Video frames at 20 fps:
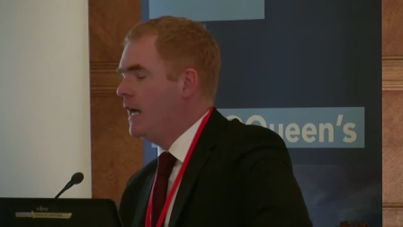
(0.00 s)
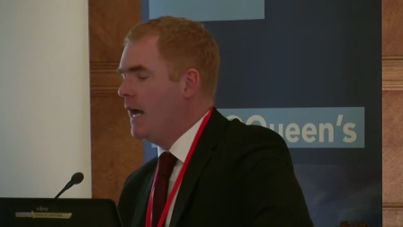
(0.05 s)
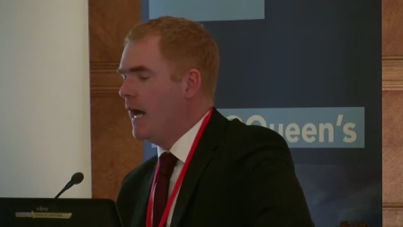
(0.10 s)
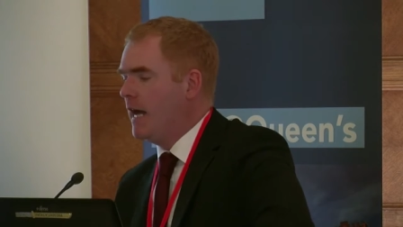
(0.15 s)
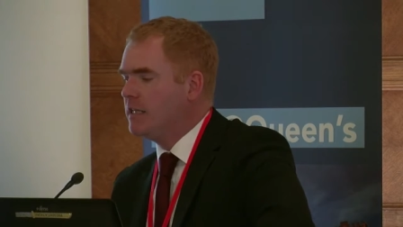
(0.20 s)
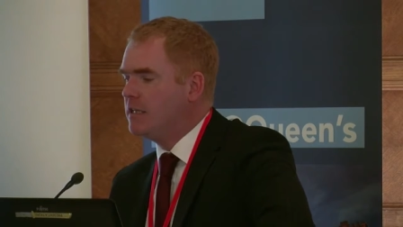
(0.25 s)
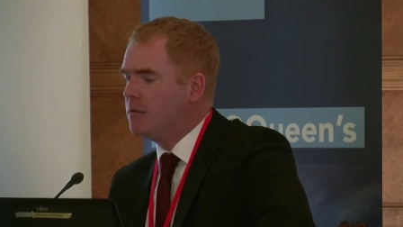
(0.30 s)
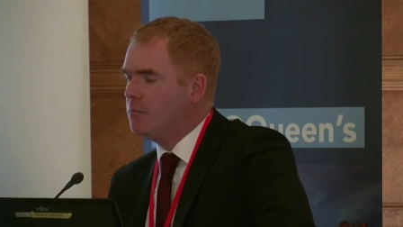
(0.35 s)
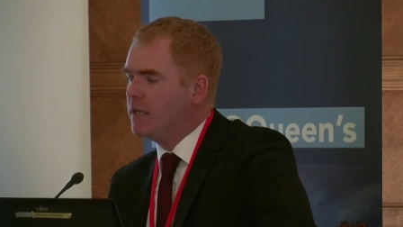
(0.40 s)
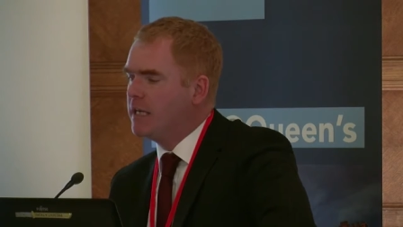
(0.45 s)

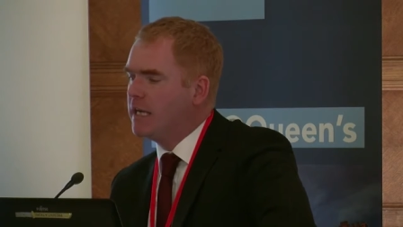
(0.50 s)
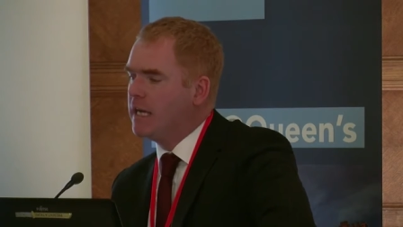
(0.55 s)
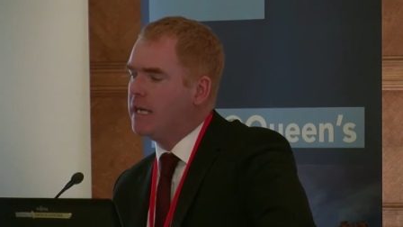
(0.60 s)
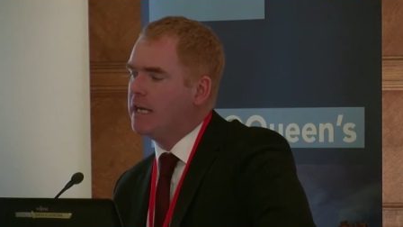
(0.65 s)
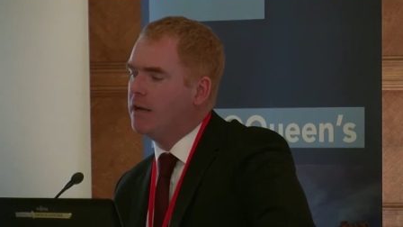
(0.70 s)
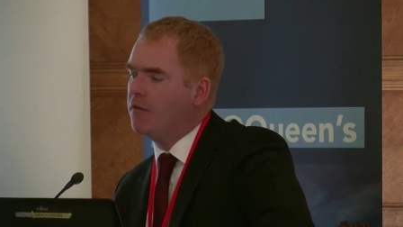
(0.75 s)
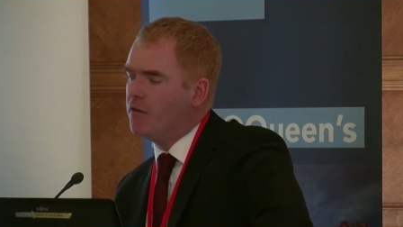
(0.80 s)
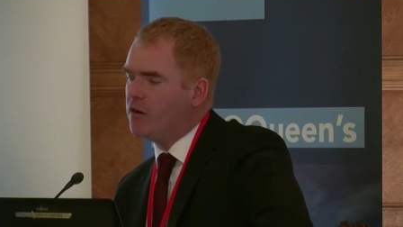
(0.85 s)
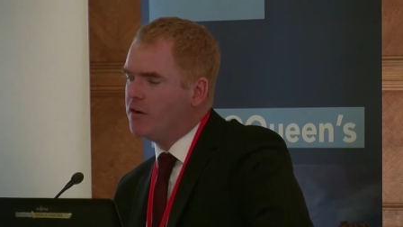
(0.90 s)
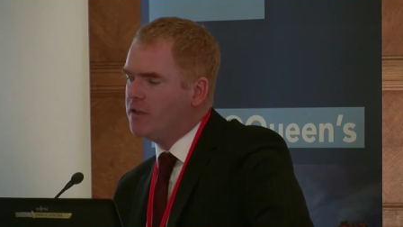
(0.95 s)
and to begin
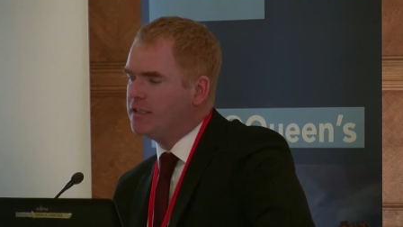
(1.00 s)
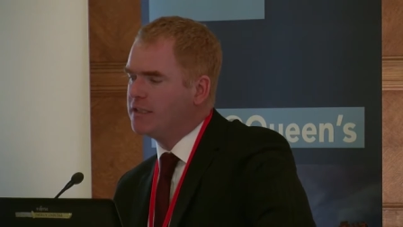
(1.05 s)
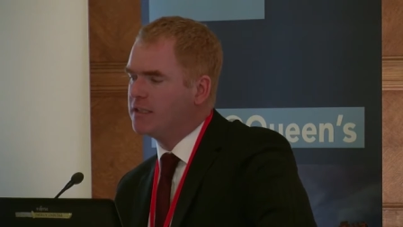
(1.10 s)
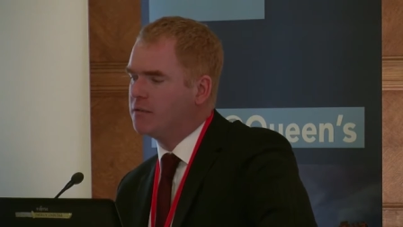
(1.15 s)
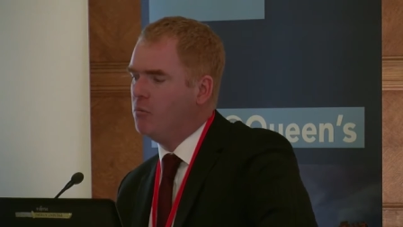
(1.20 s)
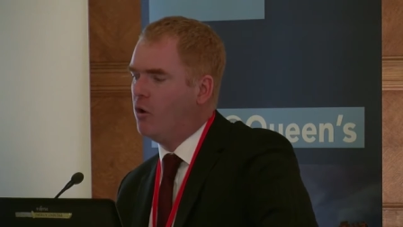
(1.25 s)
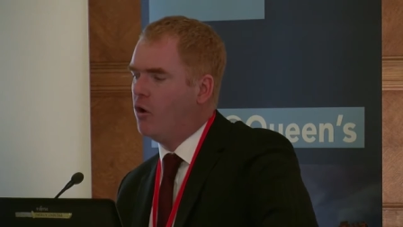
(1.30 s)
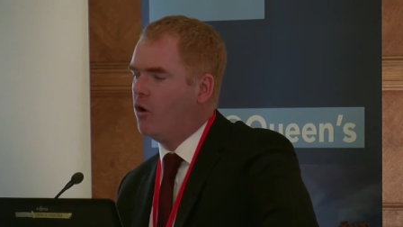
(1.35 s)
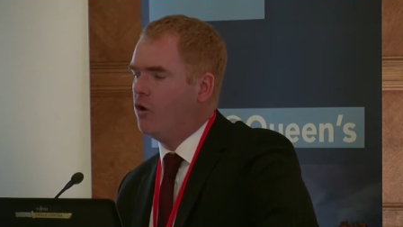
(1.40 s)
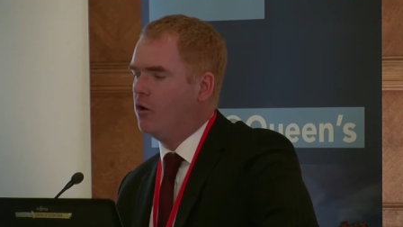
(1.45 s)
a very
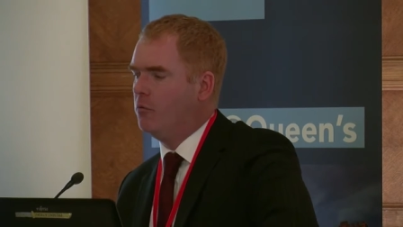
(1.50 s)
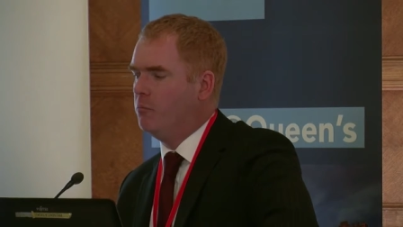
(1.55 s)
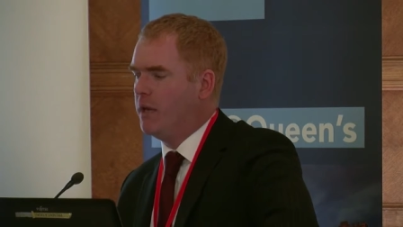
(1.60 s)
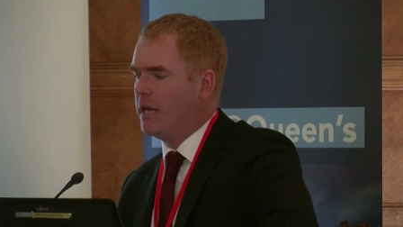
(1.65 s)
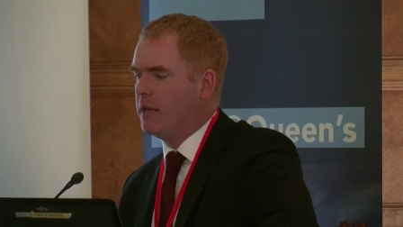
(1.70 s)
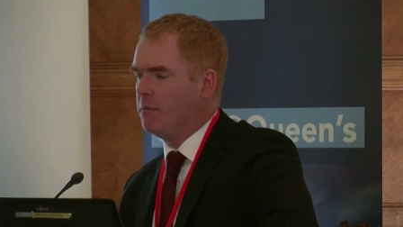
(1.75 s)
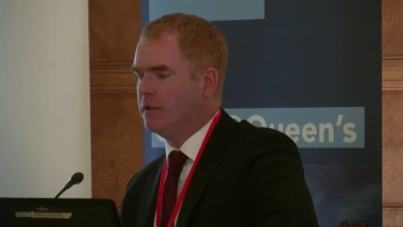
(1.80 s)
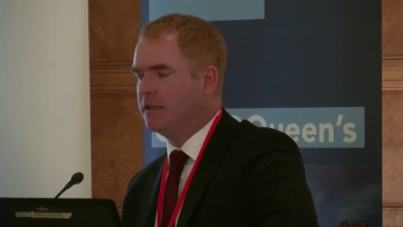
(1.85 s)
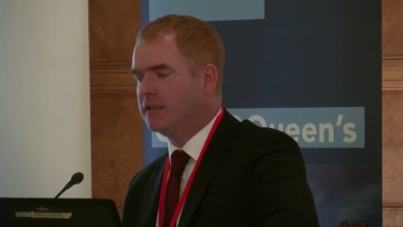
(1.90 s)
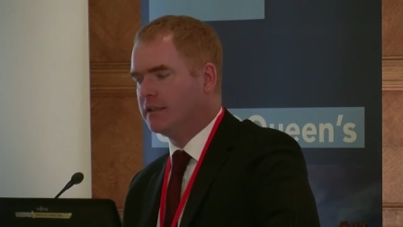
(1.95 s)
small
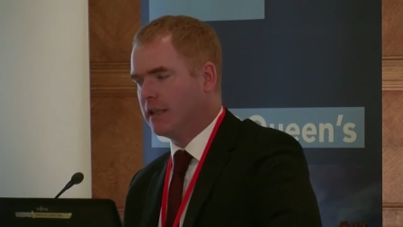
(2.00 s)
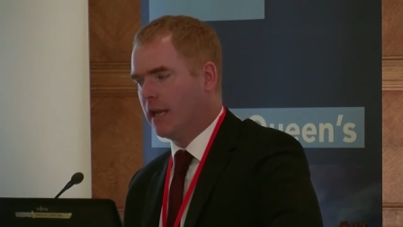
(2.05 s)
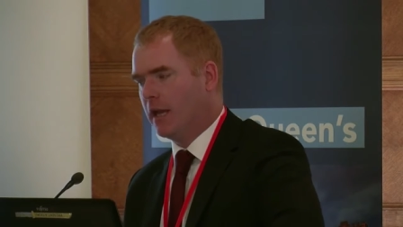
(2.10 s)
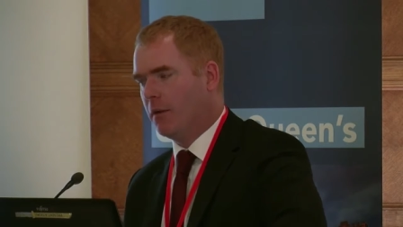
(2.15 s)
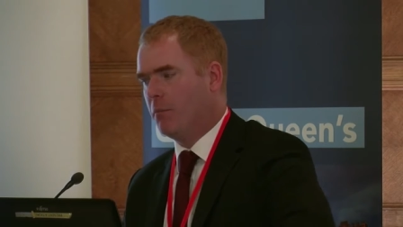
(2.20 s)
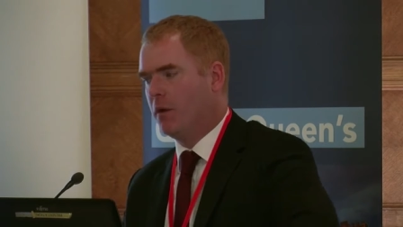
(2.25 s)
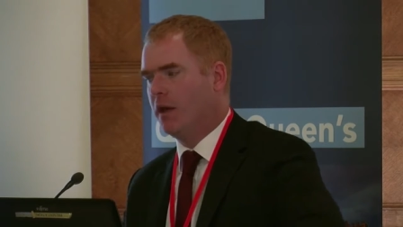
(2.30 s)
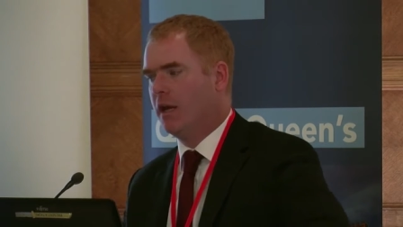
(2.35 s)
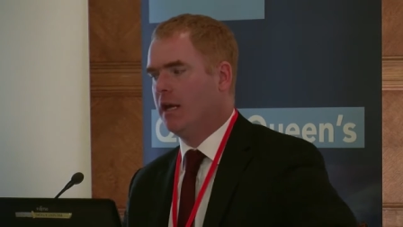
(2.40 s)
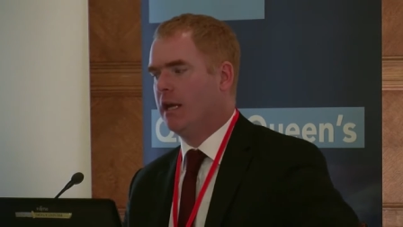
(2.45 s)
baby step